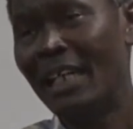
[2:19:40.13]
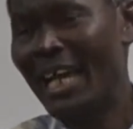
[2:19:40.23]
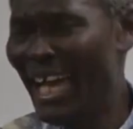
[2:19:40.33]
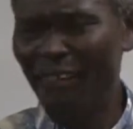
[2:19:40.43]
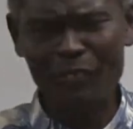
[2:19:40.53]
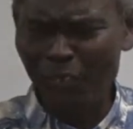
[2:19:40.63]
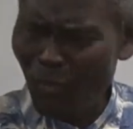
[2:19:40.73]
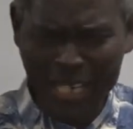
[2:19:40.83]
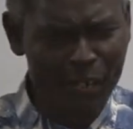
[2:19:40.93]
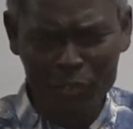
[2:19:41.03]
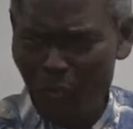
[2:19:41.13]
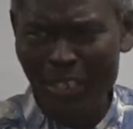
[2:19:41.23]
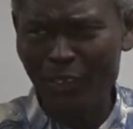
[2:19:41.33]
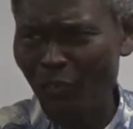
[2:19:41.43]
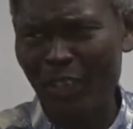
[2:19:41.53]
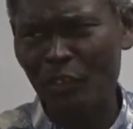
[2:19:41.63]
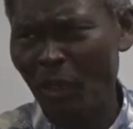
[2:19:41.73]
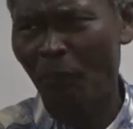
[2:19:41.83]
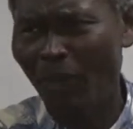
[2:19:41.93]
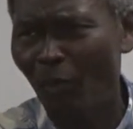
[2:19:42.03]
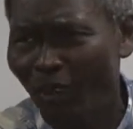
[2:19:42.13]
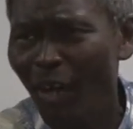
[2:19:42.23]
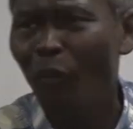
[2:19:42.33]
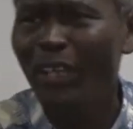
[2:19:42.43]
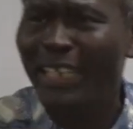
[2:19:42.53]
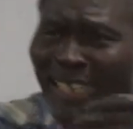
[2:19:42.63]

Everywhere we went, we were troubled. But when we